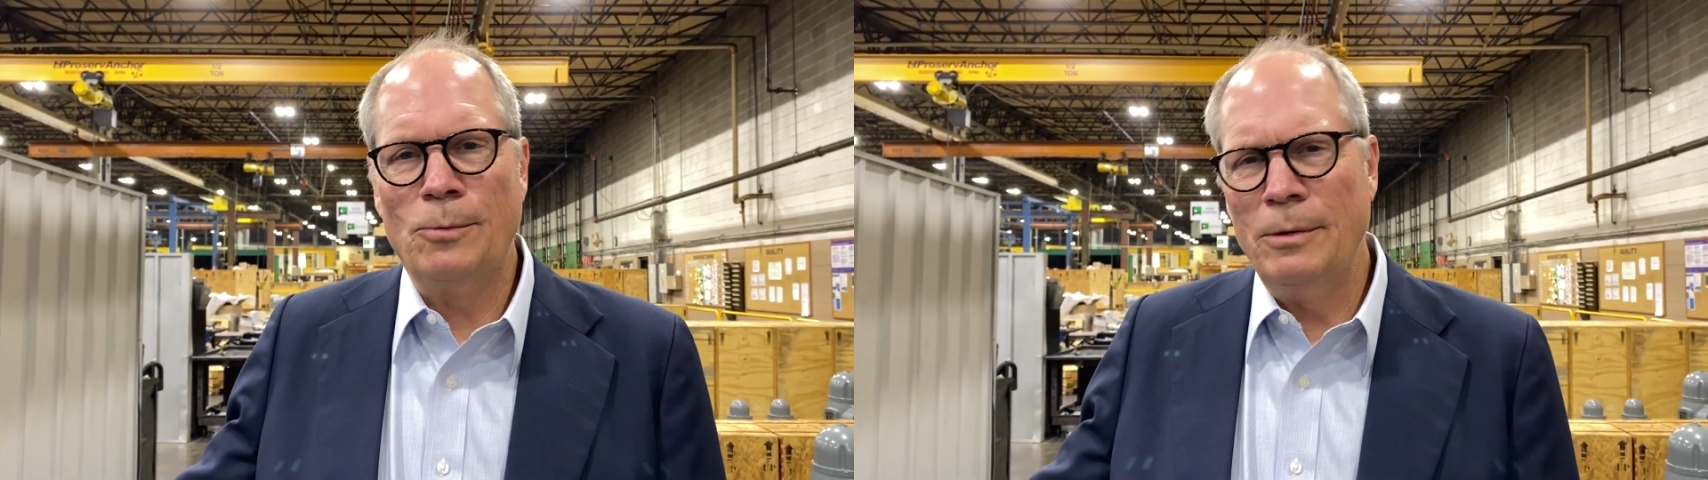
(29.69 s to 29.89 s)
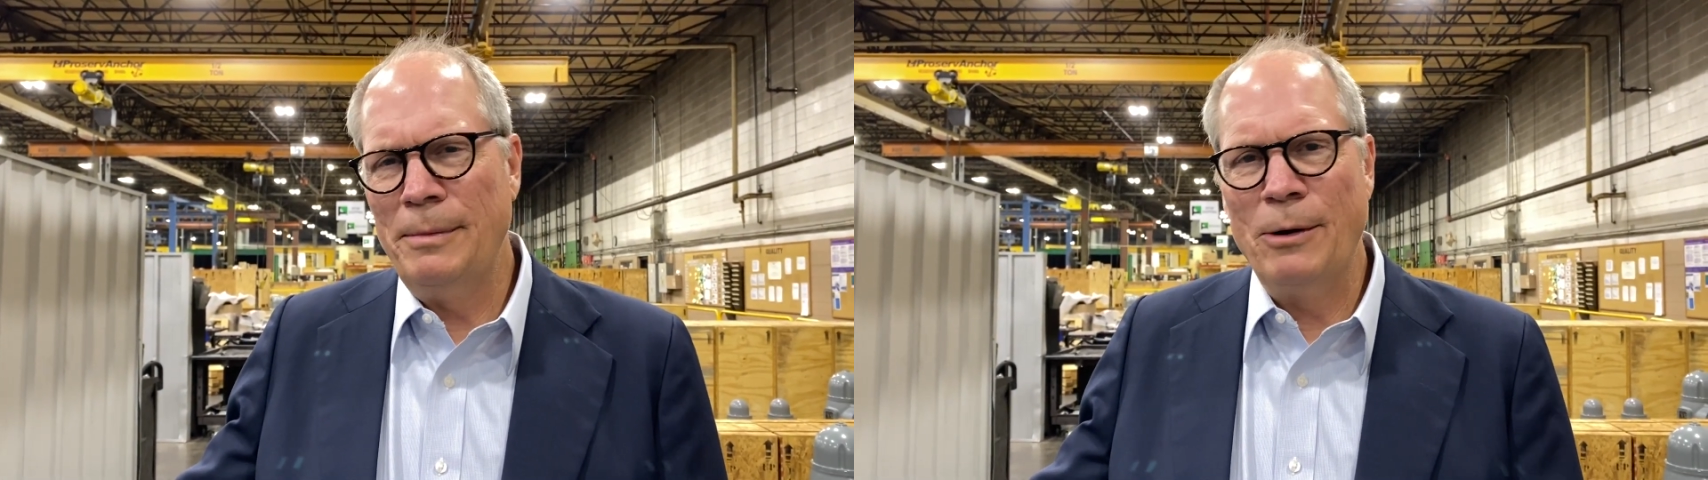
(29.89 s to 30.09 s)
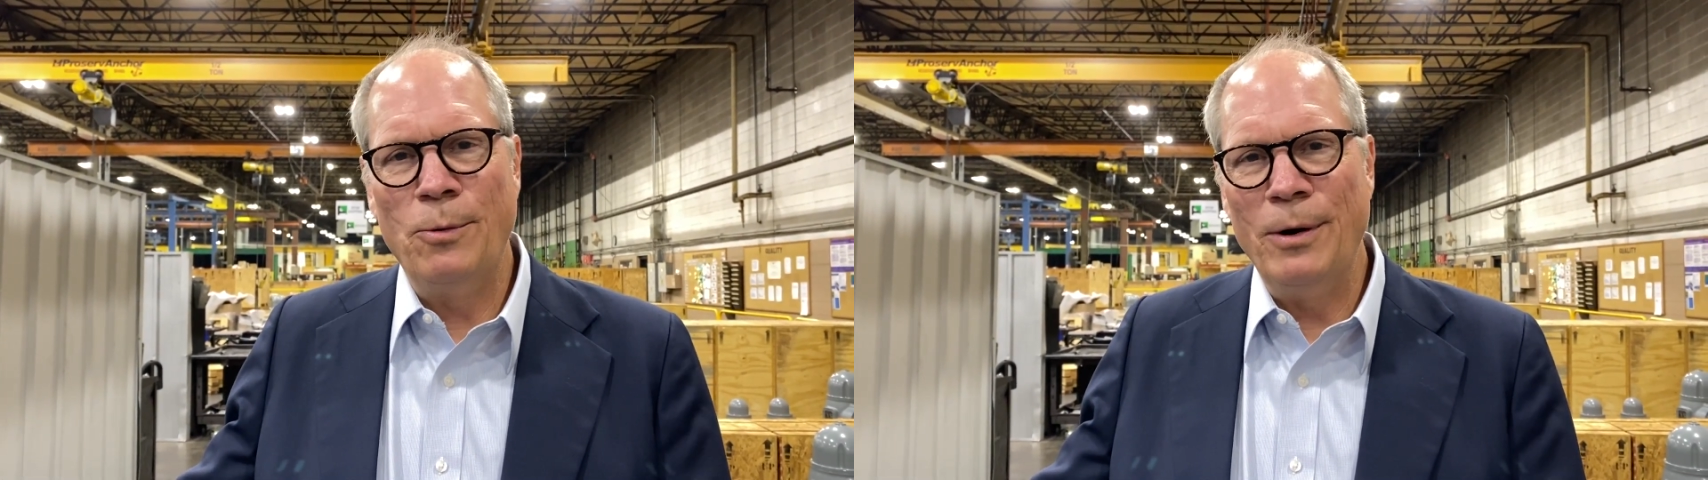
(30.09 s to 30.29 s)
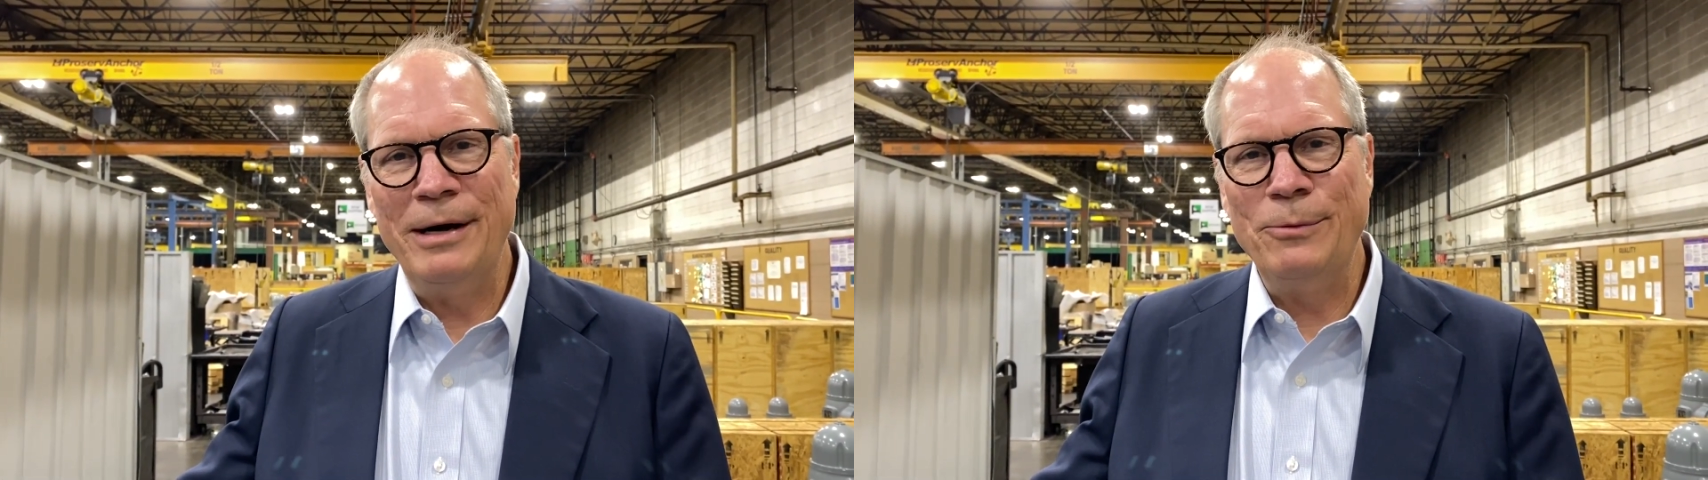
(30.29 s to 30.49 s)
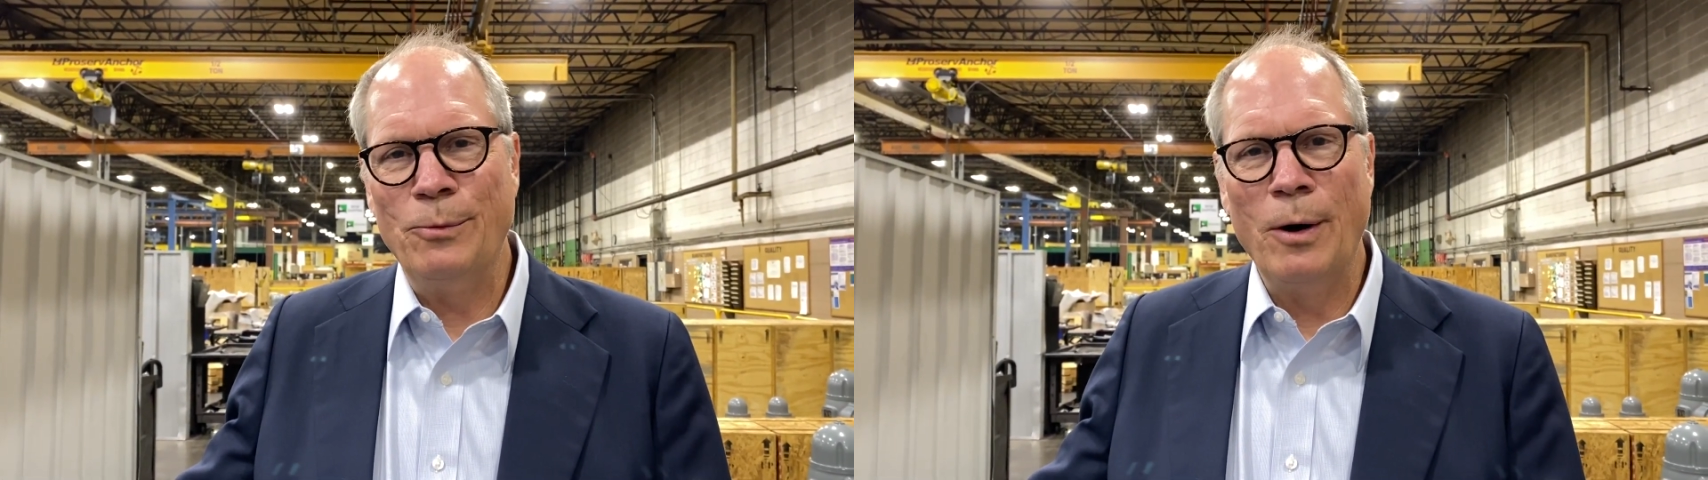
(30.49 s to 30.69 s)
What
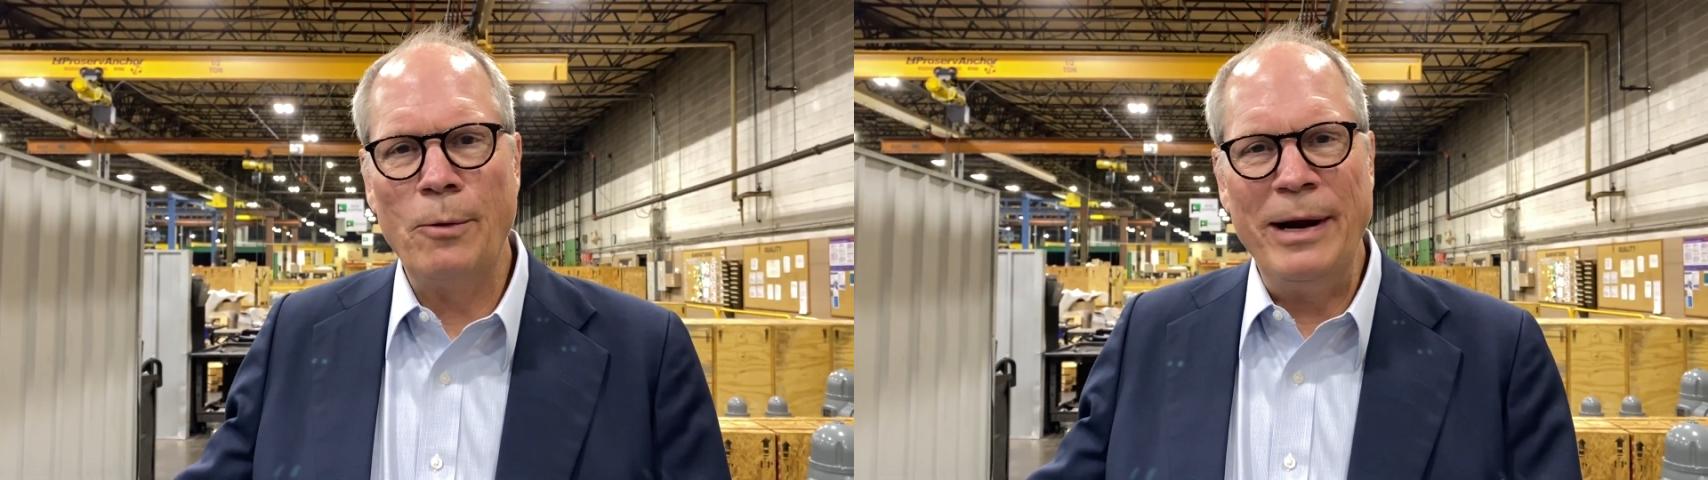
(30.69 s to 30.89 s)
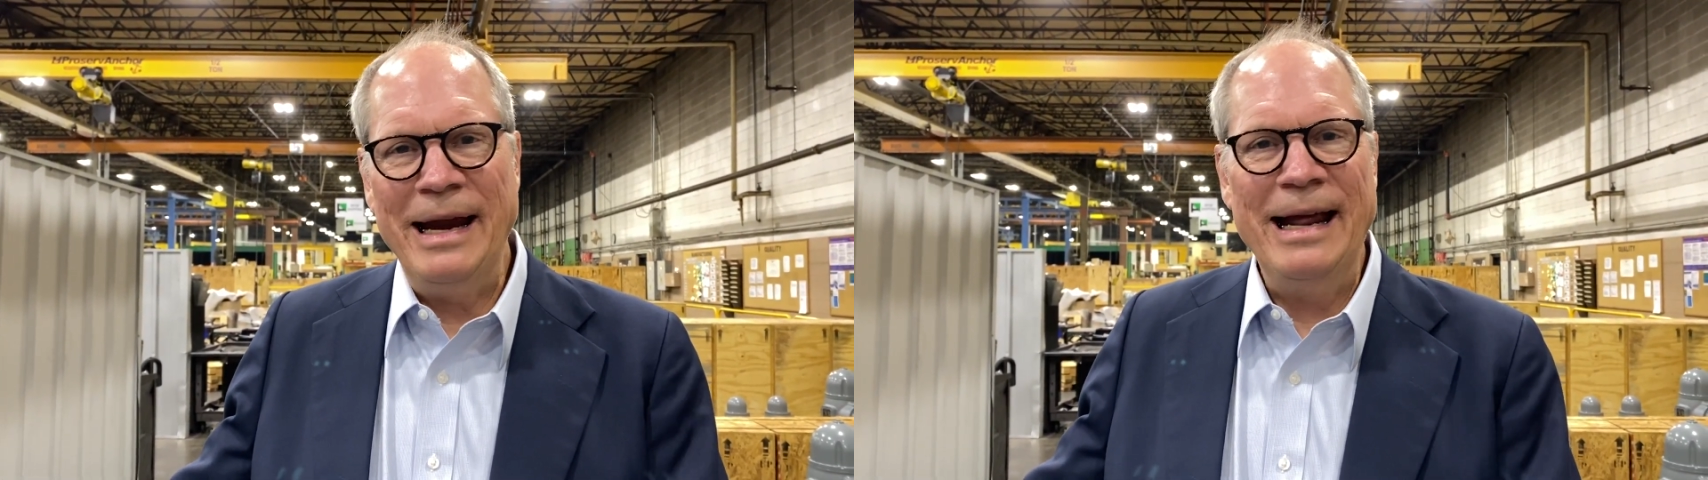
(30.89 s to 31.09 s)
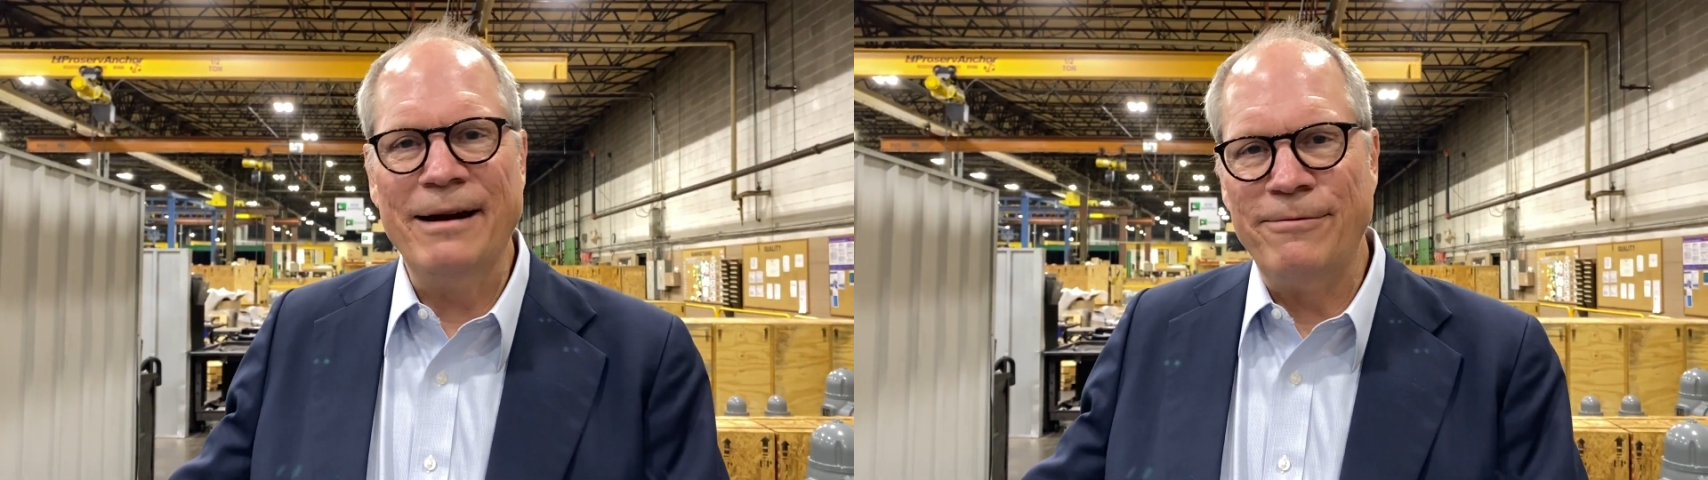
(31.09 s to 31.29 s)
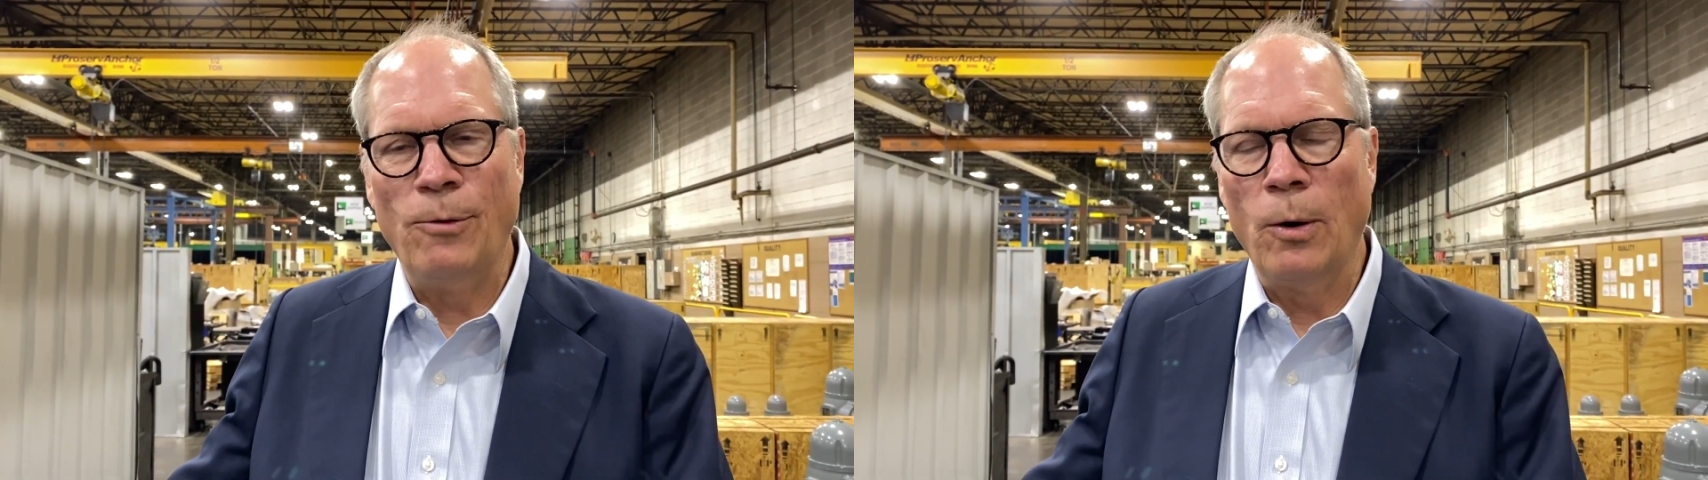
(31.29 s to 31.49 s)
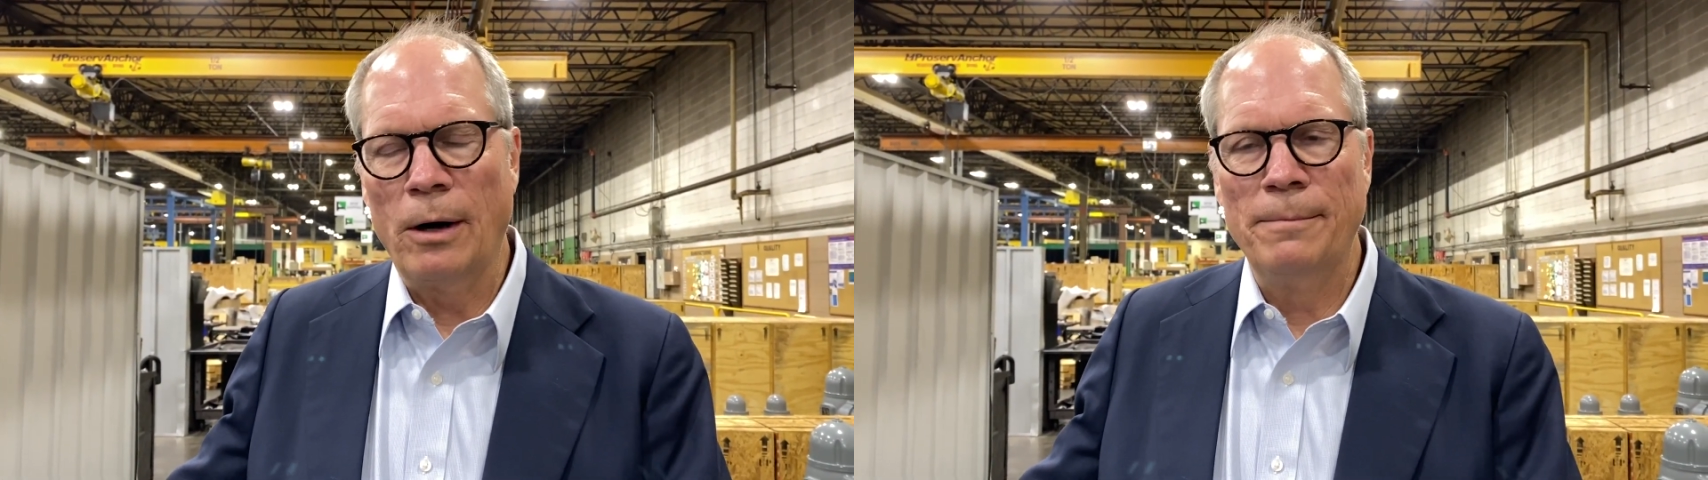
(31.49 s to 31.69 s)
do we need it
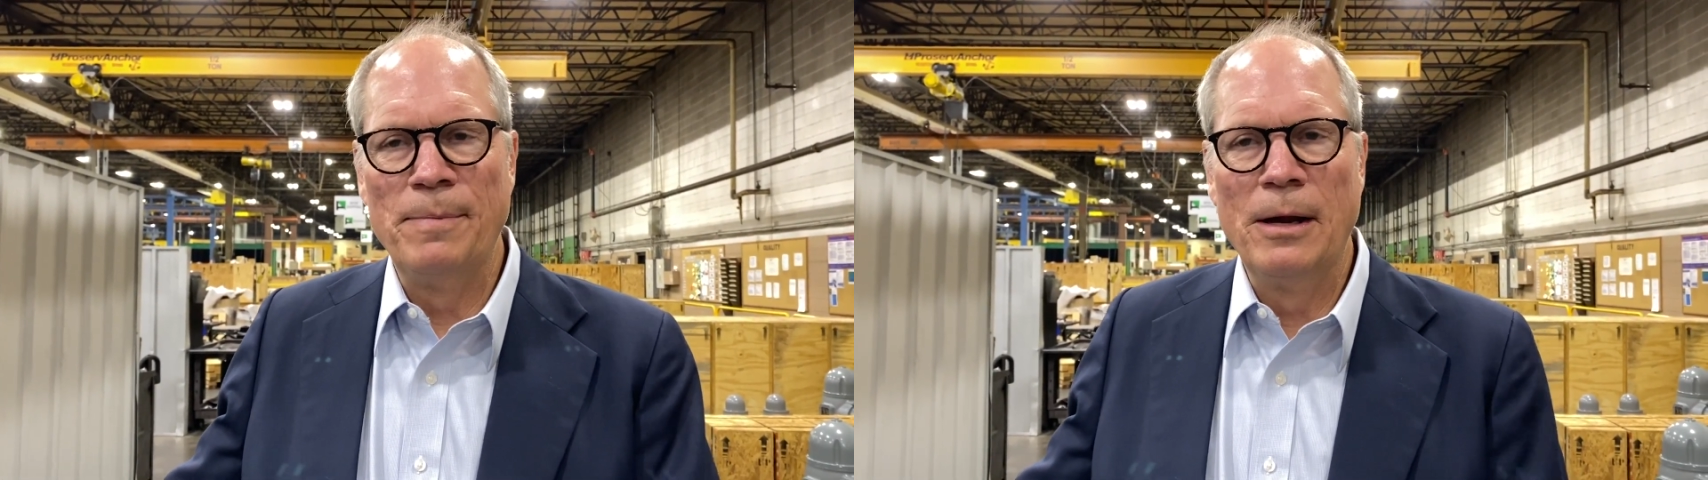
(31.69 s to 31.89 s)
for?